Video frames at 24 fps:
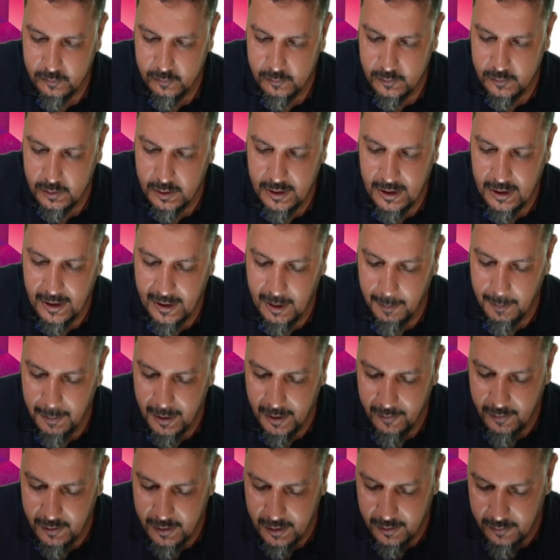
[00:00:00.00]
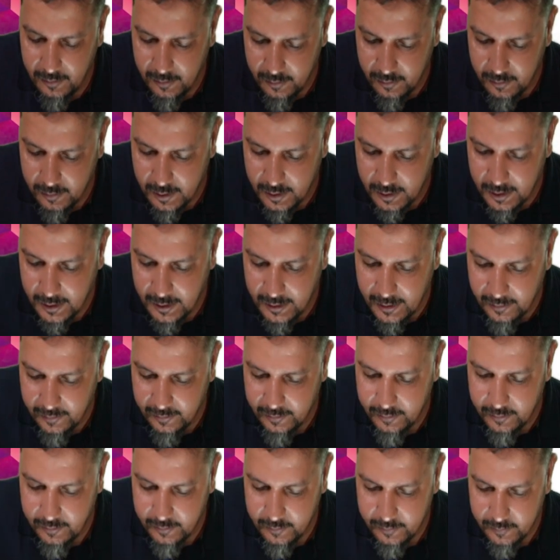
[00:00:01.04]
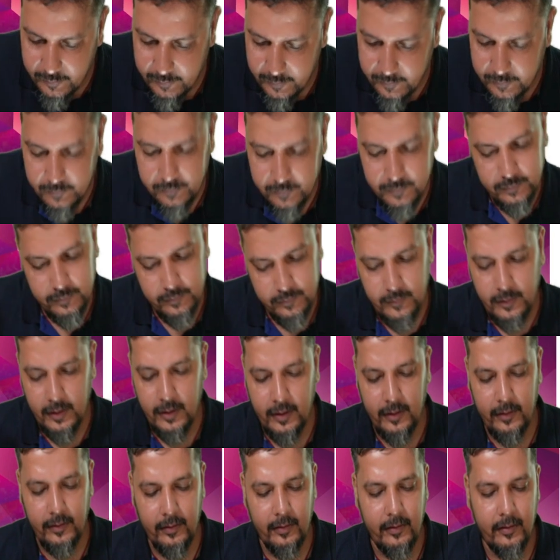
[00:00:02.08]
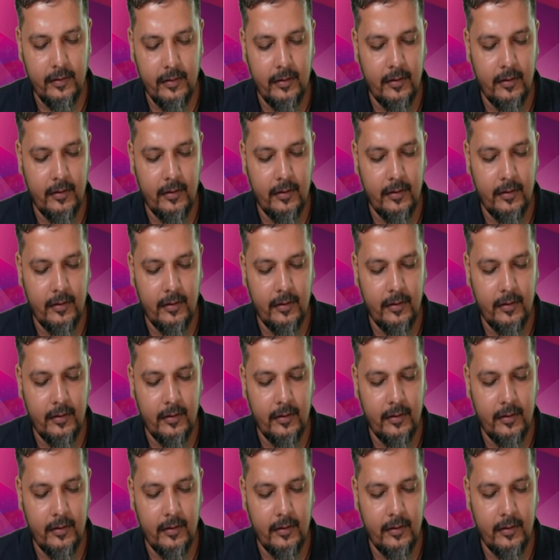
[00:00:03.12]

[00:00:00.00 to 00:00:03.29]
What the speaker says: Did I apply within 30 days? Yes.